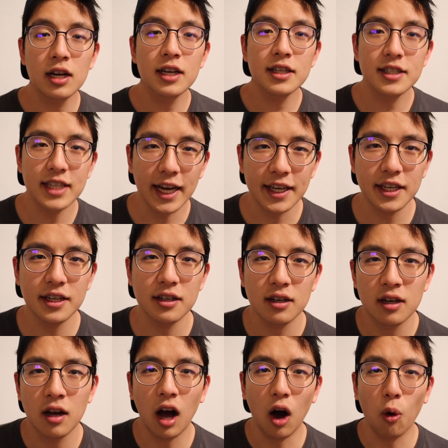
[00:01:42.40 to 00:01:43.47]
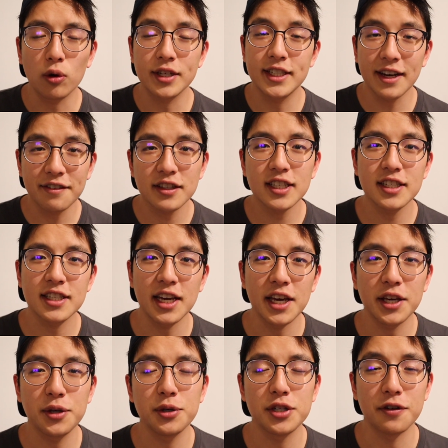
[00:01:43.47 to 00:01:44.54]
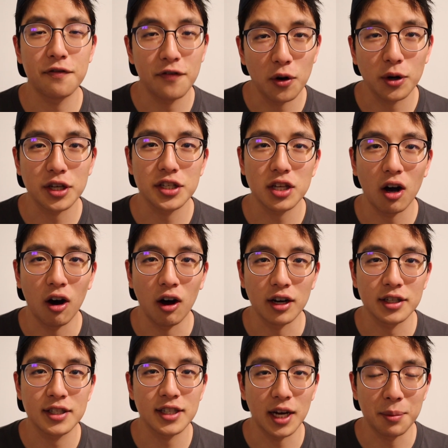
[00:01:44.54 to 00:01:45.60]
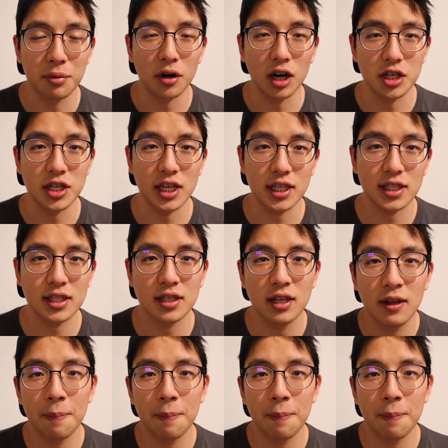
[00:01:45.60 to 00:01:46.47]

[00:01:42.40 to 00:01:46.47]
Second, I would definitely say you should focus on side projects.